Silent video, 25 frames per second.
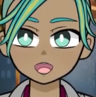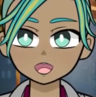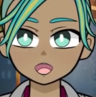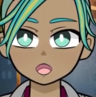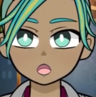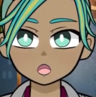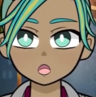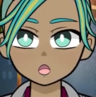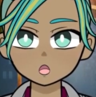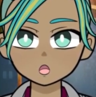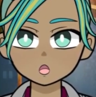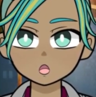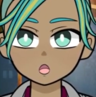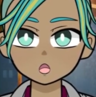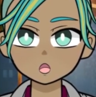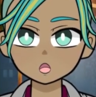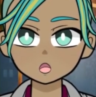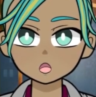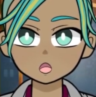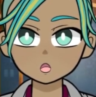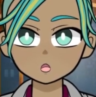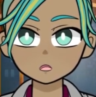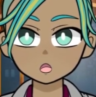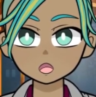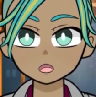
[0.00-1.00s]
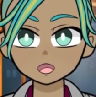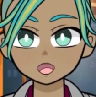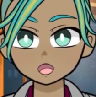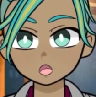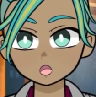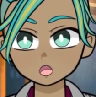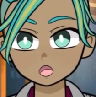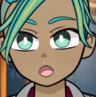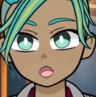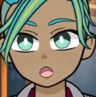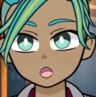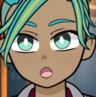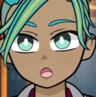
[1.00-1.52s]
the lore of the
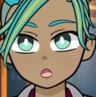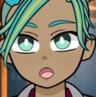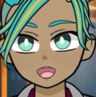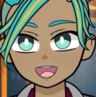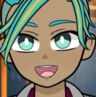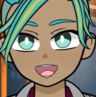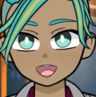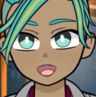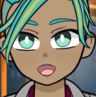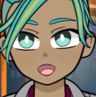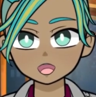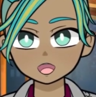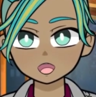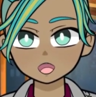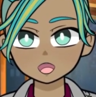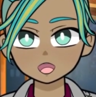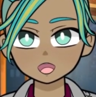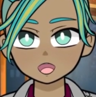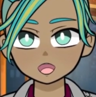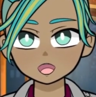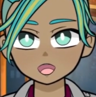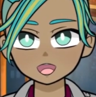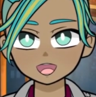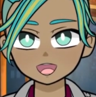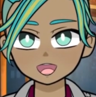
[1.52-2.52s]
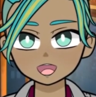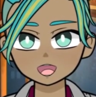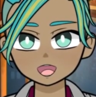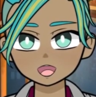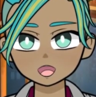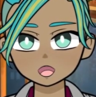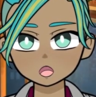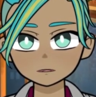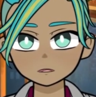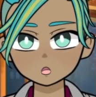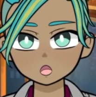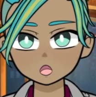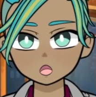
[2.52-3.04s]
Prevaricator Dragon. A
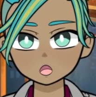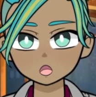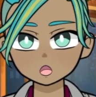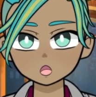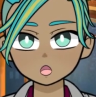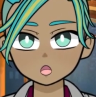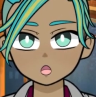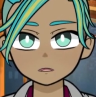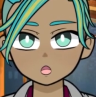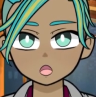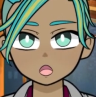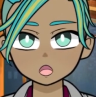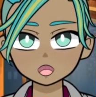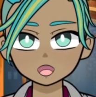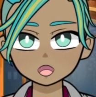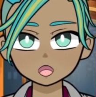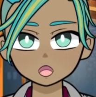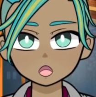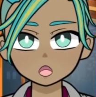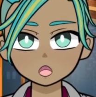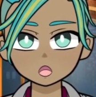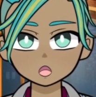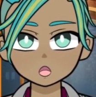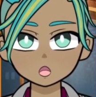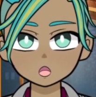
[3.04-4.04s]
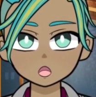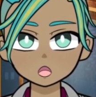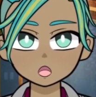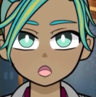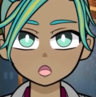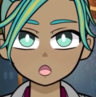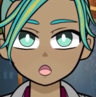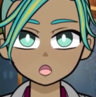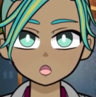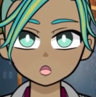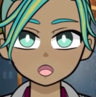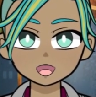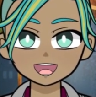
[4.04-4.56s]
schemer, a planner, a
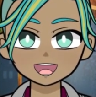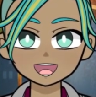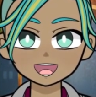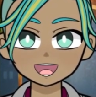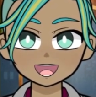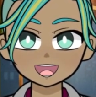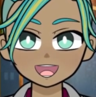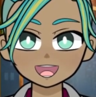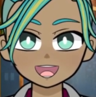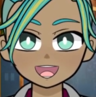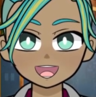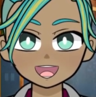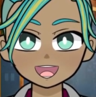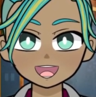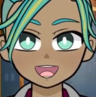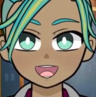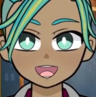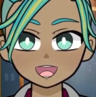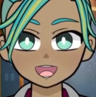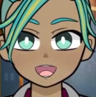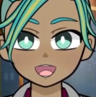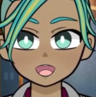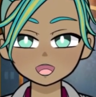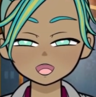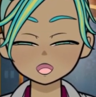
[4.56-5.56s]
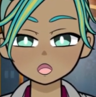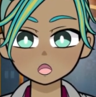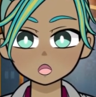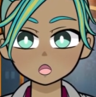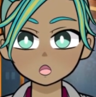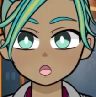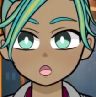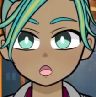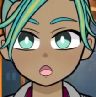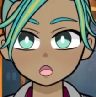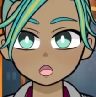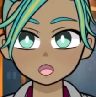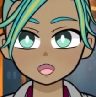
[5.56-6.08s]
dragon that can think in a
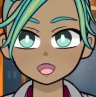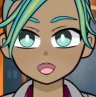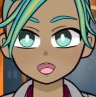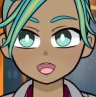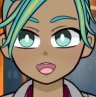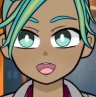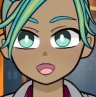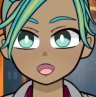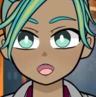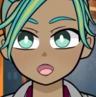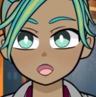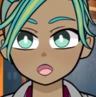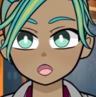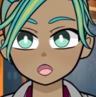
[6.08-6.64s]
longer sense than any